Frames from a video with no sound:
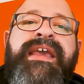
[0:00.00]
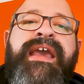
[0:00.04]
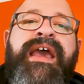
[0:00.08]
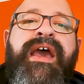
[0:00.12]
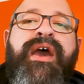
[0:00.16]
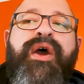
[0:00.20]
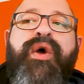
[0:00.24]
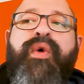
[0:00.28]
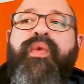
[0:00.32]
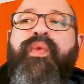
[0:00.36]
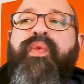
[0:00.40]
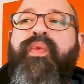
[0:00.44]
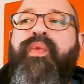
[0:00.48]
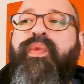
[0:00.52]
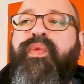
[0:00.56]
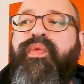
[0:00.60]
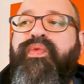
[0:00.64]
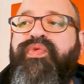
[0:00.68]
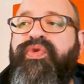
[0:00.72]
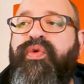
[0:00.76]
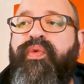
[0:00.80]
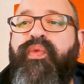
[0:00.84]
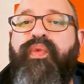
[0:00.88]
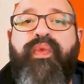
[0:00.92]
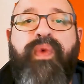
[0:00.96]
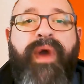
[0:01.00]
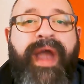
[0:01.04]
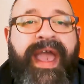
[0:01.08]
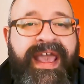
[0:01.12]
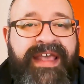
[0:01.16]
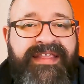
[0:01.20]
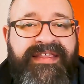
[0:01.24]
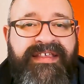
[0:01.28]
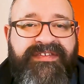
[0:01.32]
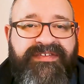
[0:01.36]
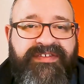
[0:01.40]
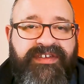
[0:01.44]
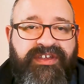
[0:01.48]
the
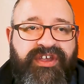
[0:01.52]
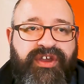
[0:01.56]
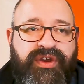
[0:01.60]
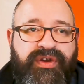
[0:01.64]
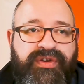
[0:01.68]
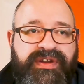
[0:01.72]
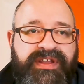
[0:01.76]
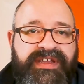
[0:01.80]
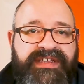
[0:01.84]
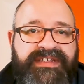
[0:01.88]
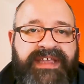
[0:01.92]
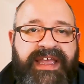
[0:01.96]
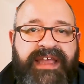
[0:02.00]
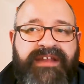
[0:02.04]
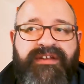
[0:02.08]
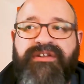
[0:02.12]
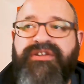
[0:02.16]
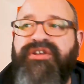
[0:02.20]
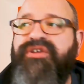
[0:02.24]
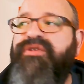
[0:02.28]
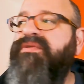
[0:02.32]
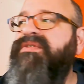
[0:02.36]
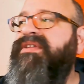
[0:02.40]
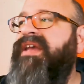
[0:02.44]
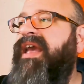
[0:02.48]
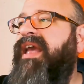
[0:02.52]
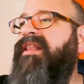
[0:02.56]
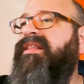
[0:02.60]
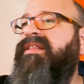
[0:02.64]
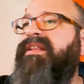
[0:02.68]
way that security is handled, who's